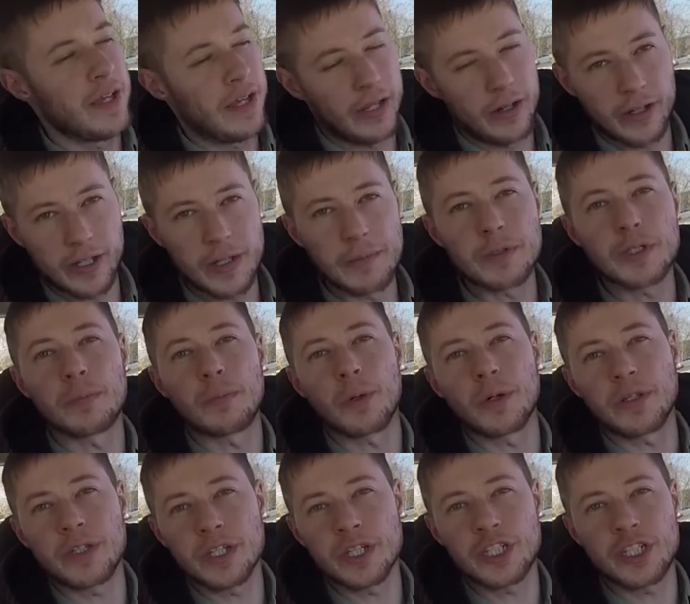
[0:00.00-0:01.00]
It'll help
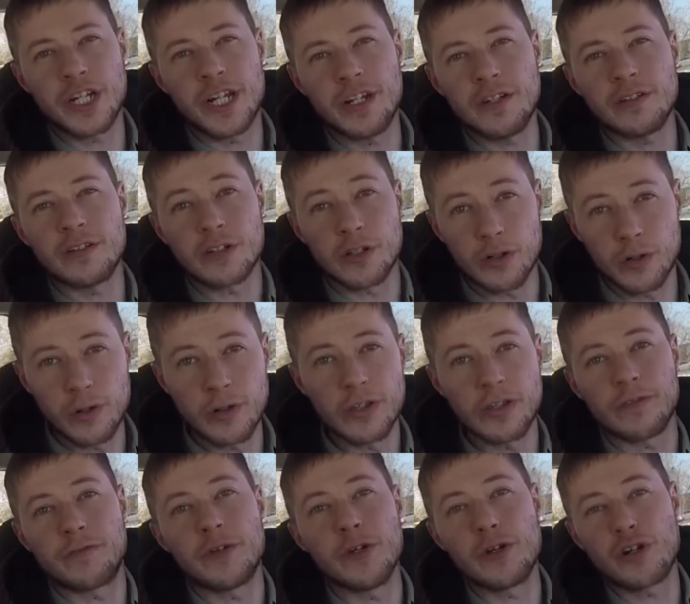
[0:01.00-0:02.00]
support this channel and grow it in
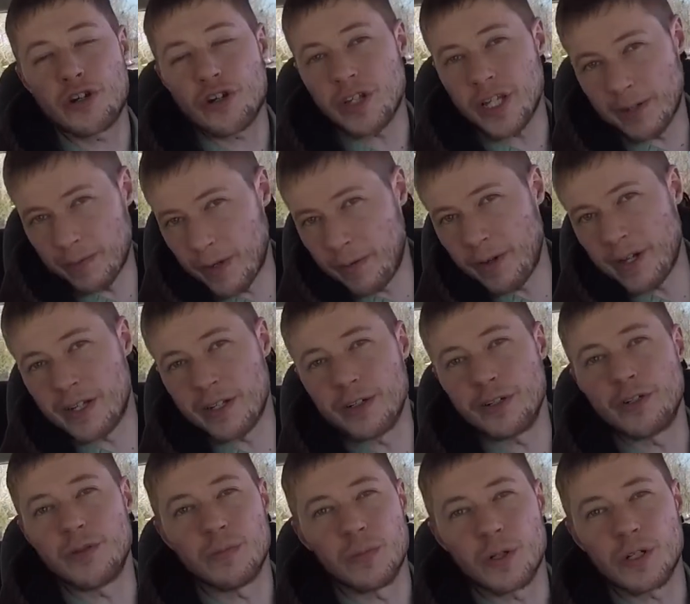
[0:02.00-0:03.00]
the future. That way we can
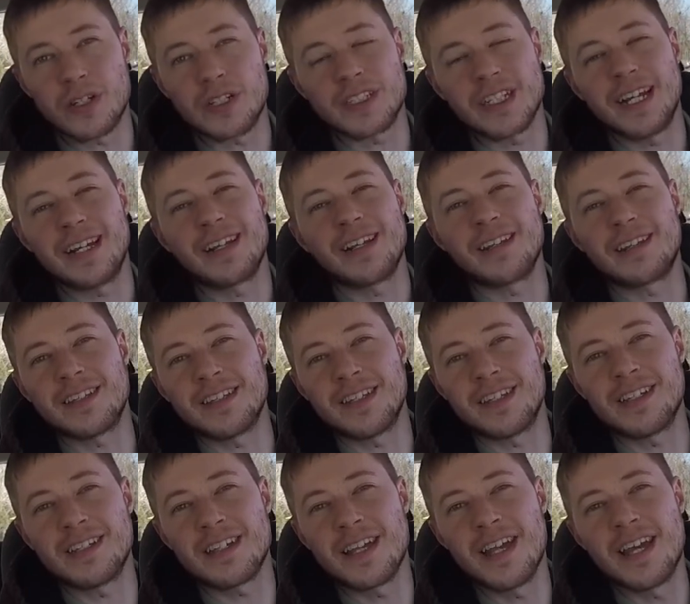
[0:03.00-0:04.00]
do more exciting
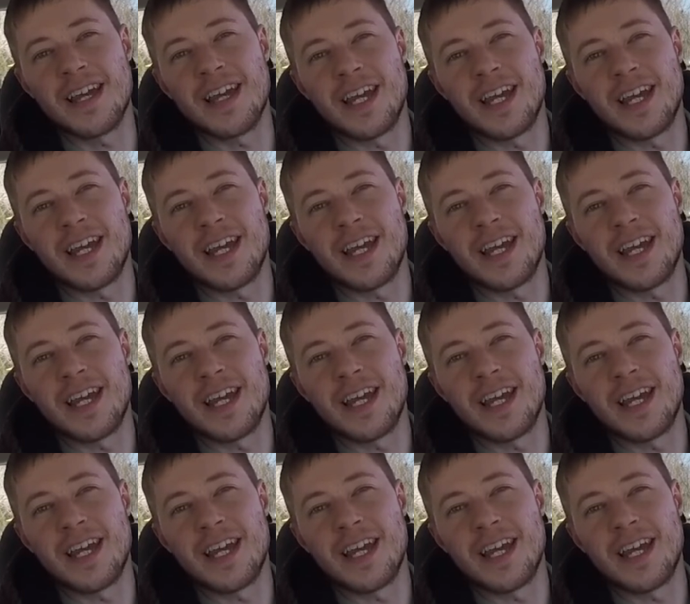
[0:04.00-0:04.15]
things.